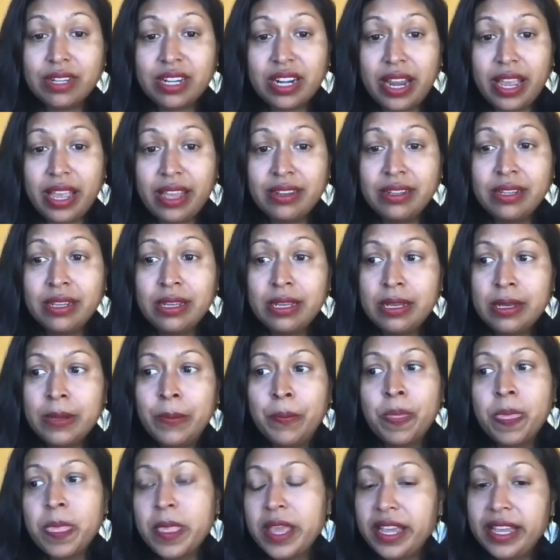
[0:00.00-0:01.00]
And
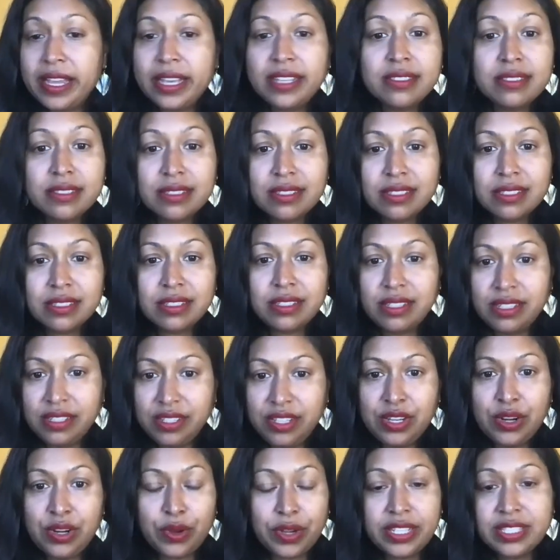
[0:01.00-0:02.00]
it's
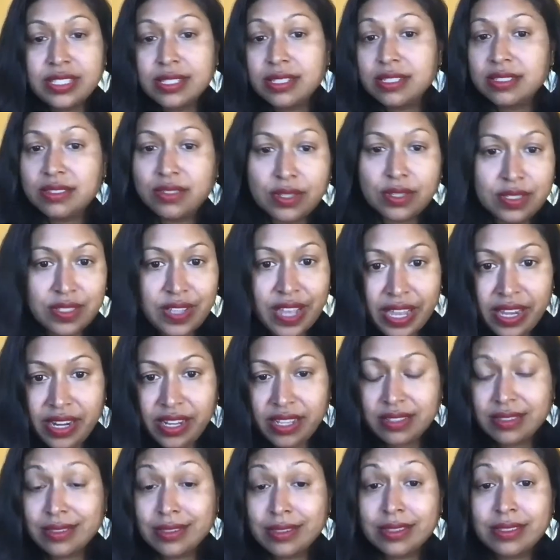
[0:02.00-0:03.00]
society,
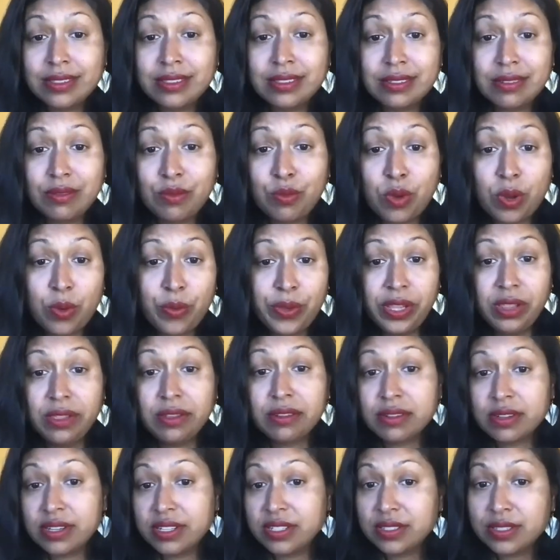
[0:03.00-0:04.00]
it's what we
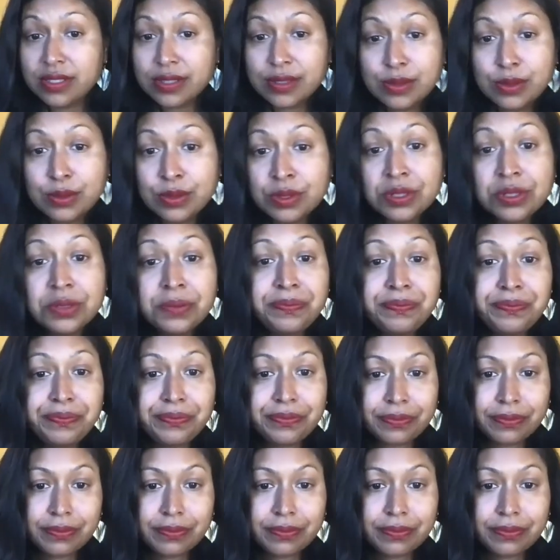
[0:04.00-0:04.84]
learn in school.